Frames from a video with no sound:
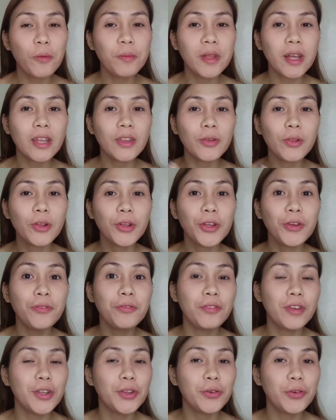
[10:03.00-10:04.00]
I hope nakatuloy yung
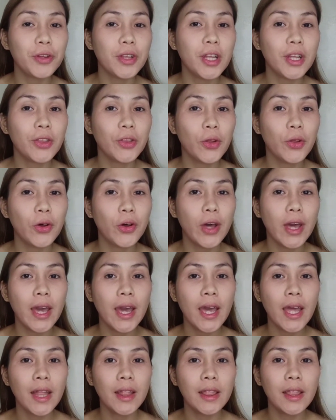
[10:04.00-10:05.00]
video ko na to,
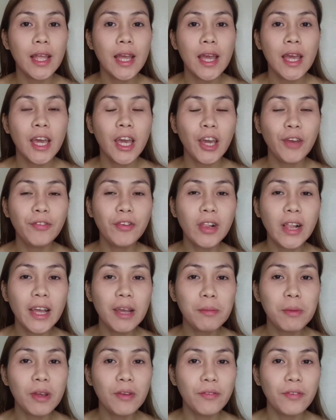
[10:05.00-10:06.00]
and if you
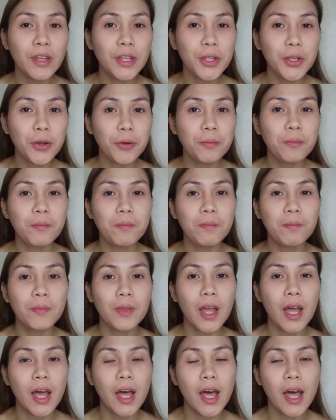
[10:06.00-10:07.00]
like my video,
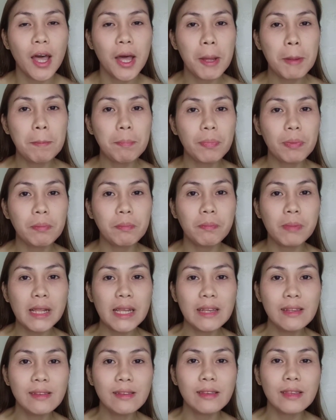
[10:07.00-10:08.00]

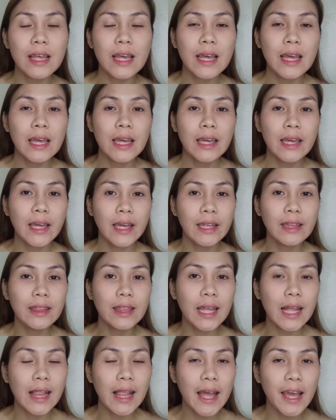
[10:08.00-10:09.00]
please hit
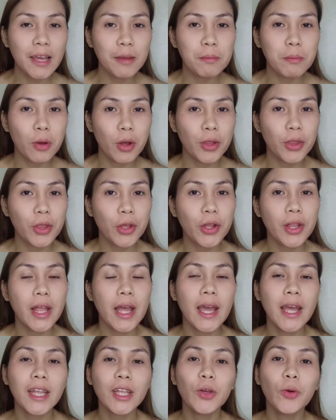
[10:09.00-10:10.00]
the like button,
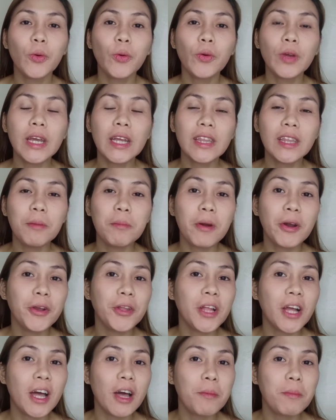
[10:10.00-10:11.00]
and kung hindi pa
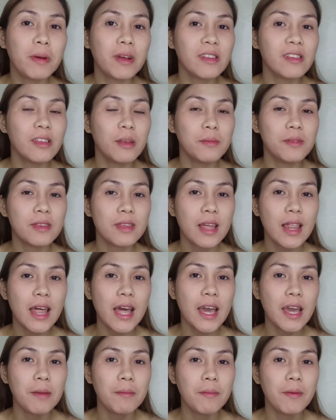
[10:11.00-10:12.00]
kayo
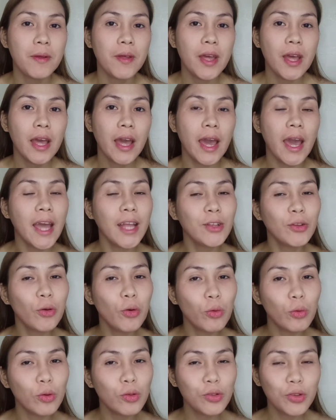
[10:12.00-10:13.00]
nakapag-subscribe, and
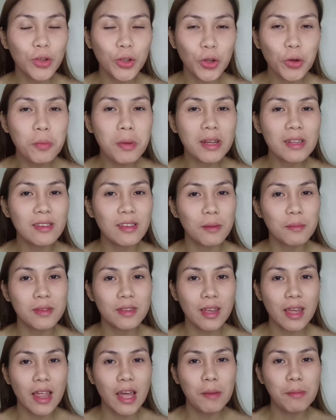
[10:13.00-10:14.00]
kung gusto niyo
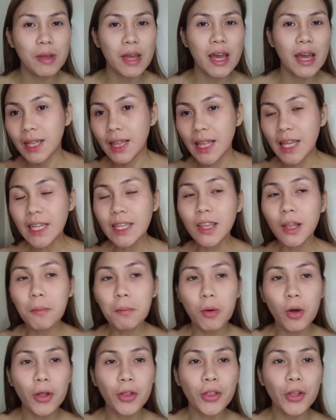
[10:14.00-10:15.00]
mag-subscribe, guys, click the
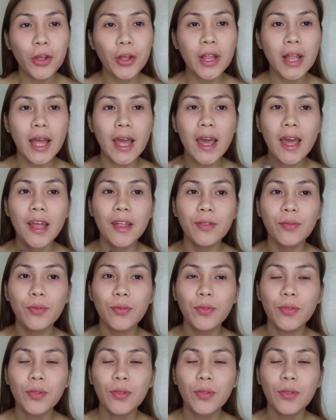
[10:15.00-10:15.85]
button and